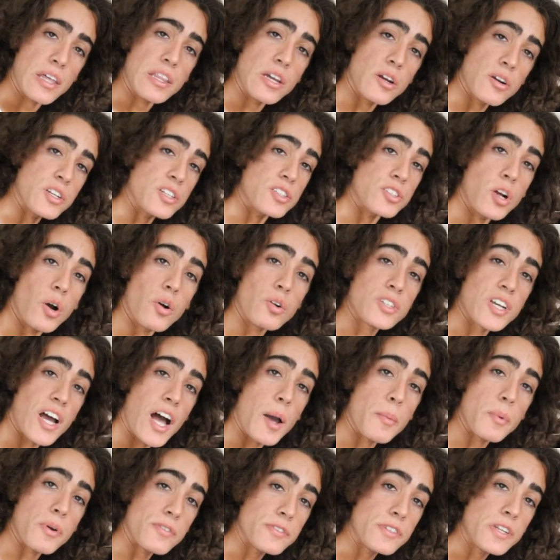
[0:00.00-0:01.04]
there is no
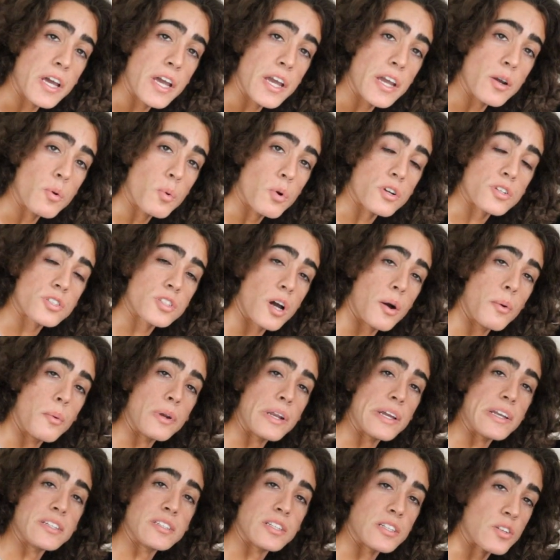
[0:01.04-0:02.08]
time of day where
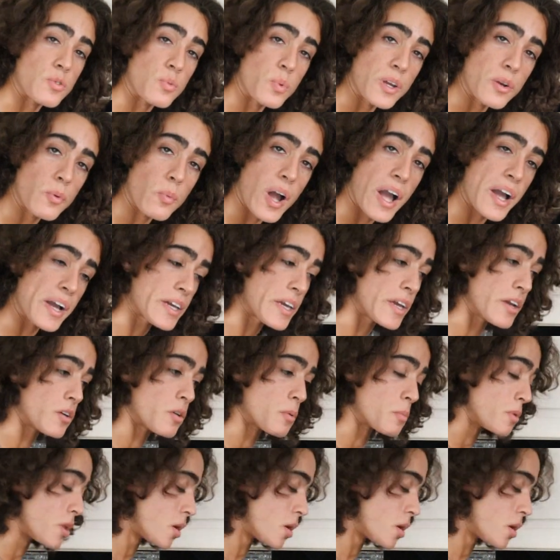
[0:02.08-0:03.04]
someone isn't weed whacking or